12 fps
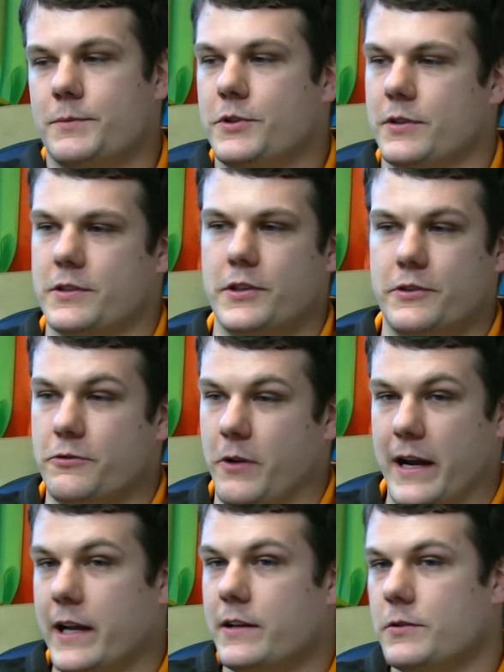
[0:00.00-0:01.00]
so it's a good
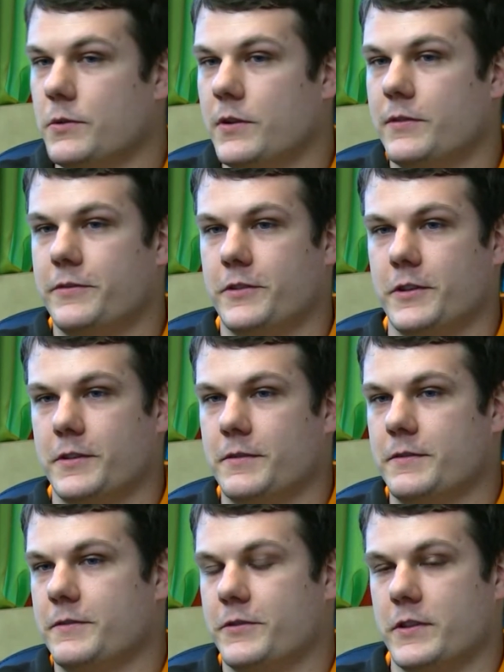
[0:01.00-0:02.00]
training tool for
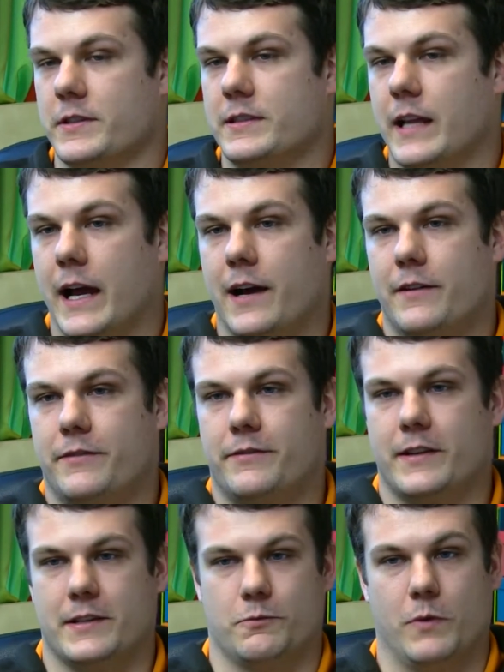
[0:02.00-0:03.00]
for the staff
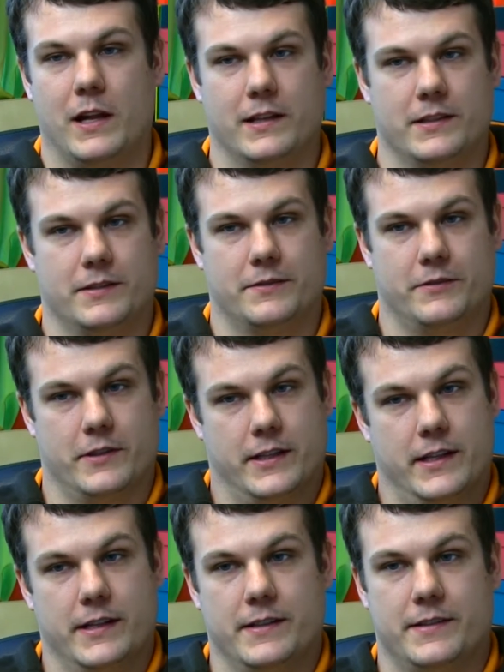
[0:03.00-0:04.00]
as well as for the
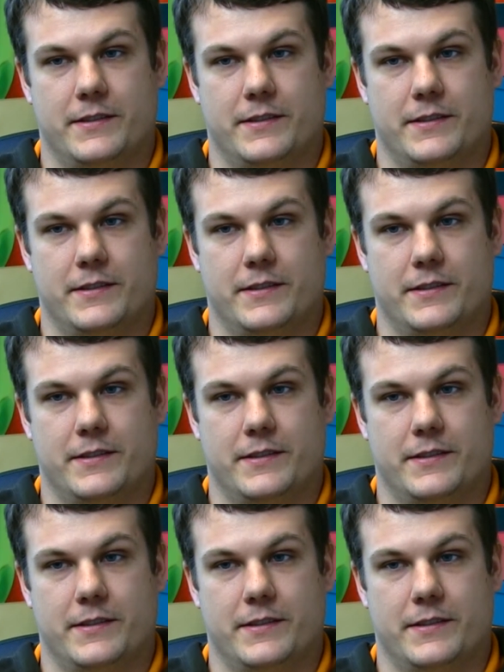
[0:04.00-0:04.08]
kids.